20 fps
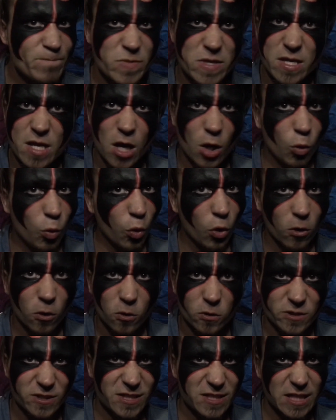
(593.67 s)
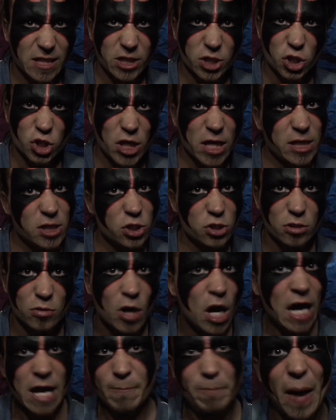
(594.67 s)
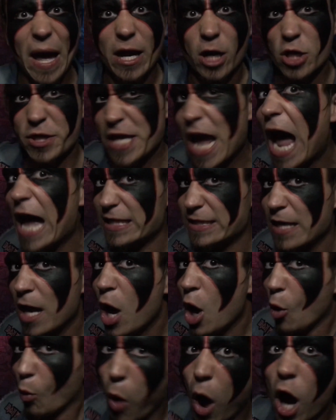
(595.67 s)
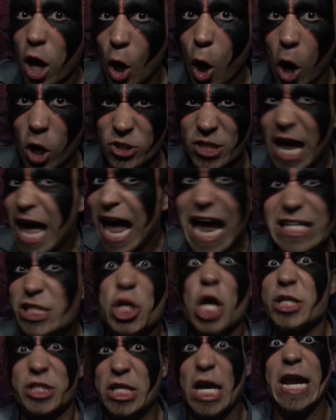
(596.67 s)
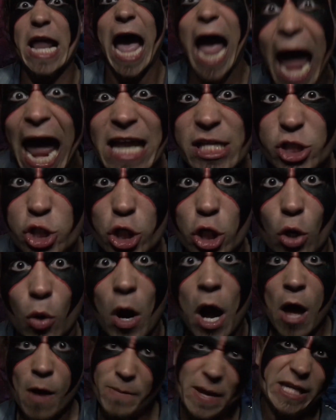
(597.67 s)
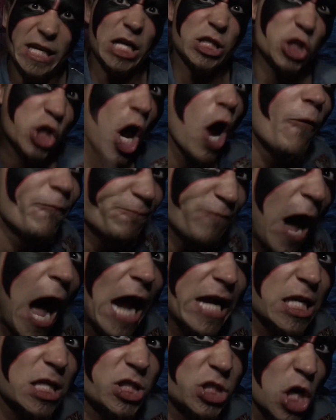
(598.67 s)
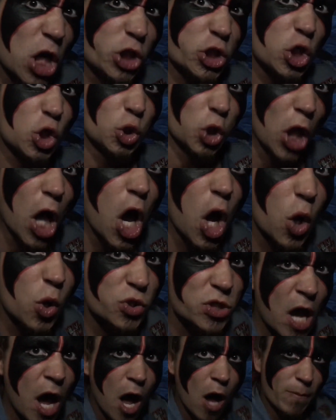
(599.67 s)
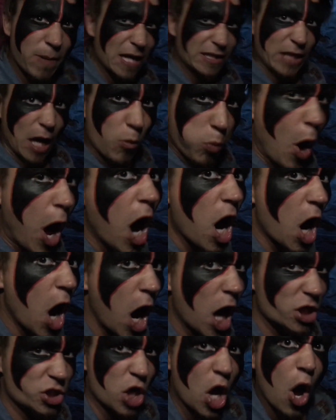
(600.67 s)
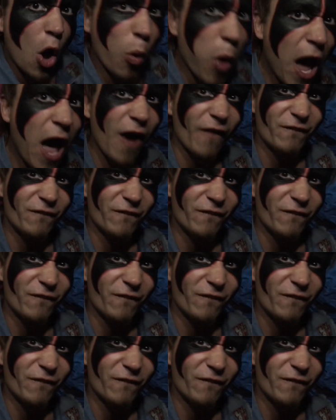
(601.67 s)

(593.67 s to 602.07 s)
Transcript: No, Warhorse is gonna change you. better yet, Warhorse is just gonna end you because you fight until you lose, but the Warhorse will